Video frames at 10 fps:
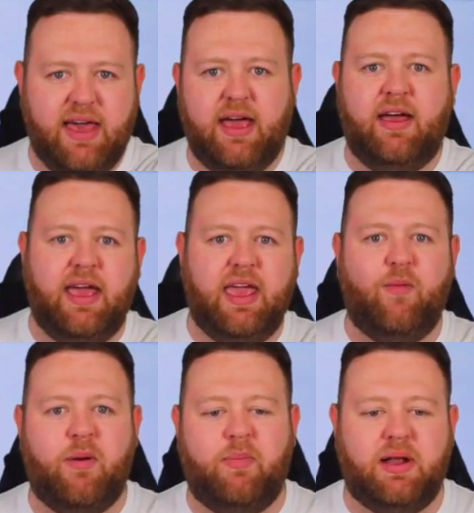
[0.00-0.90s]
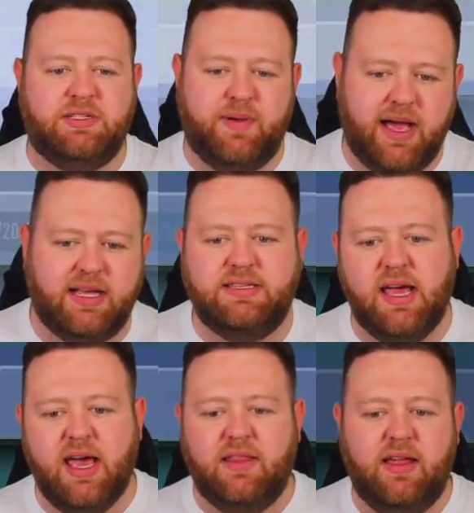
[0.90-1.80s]
there, 81 plus packs,
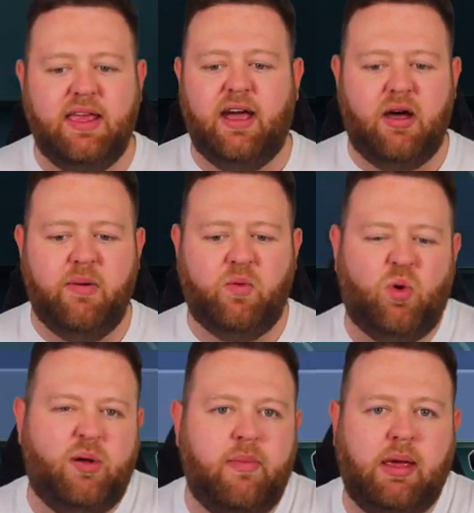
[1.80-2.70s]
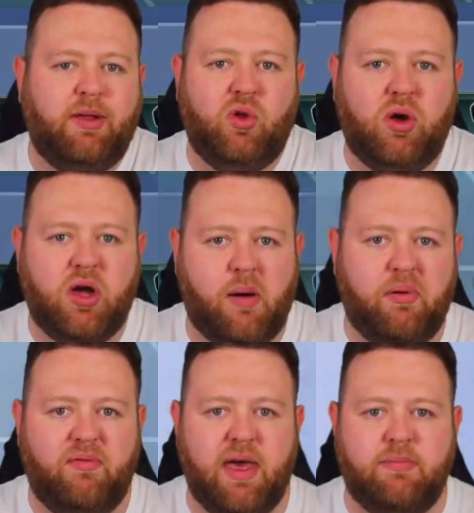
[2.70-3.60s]
then yeah, I would want to maybe do a
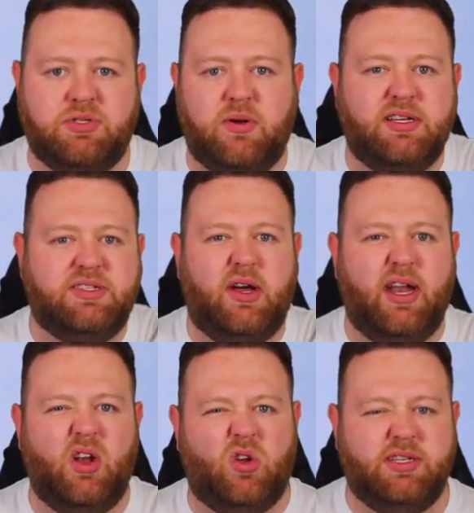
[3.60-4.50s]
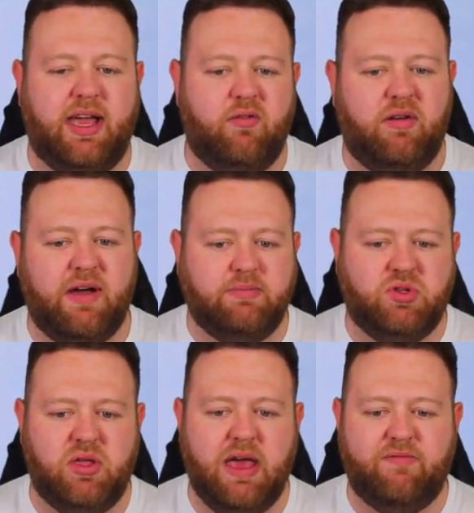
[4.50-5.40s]
couple of them. So I decided not to get rid of
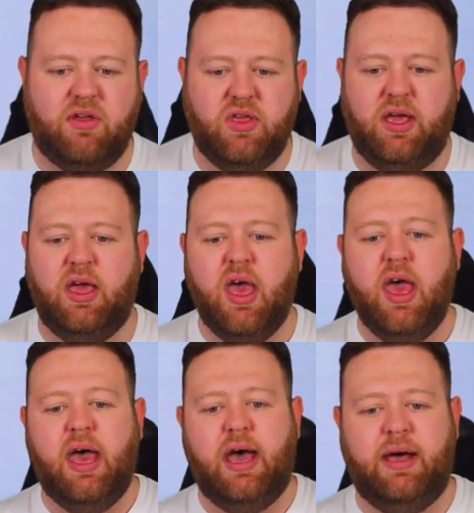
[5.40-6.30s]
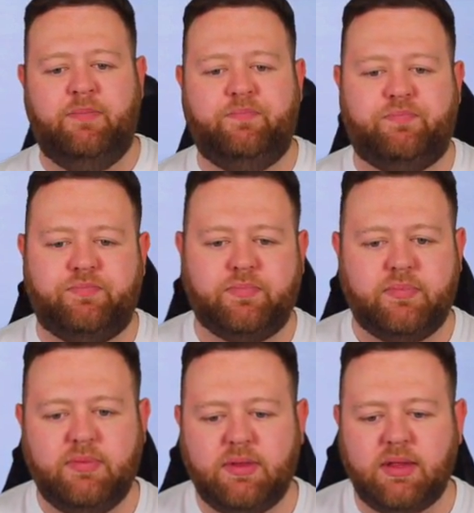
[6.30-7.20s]
absolutely everything. Um,
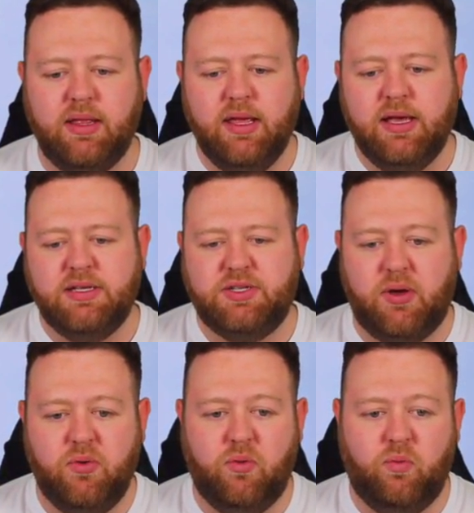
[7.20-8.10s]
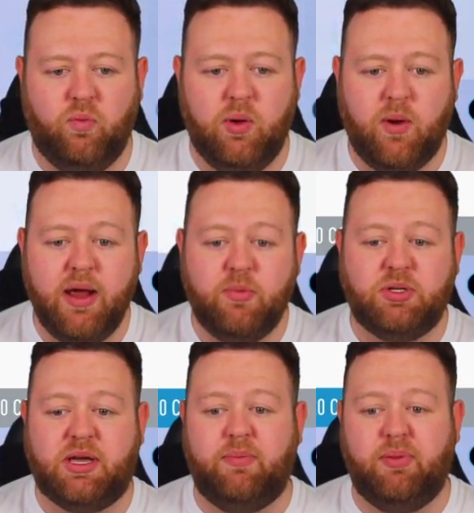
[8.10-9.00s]
so we were able
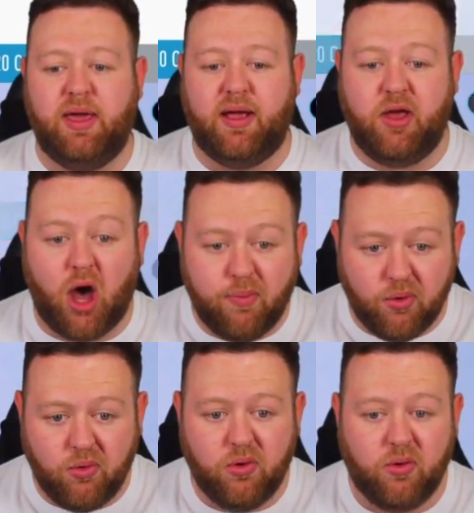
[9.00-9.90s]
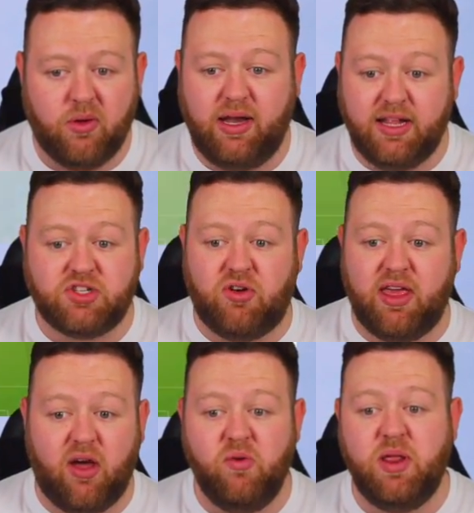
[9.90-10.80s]
to complete a couple,
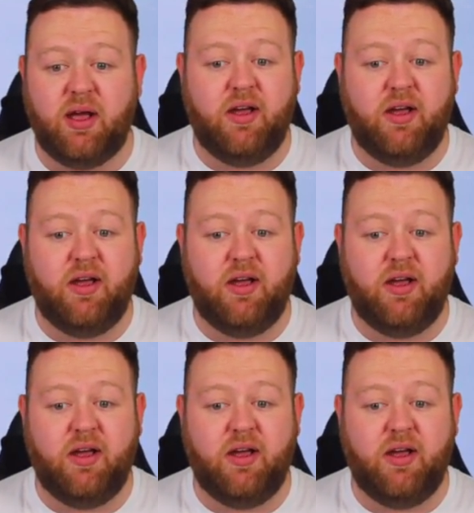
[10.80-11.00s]
literally only a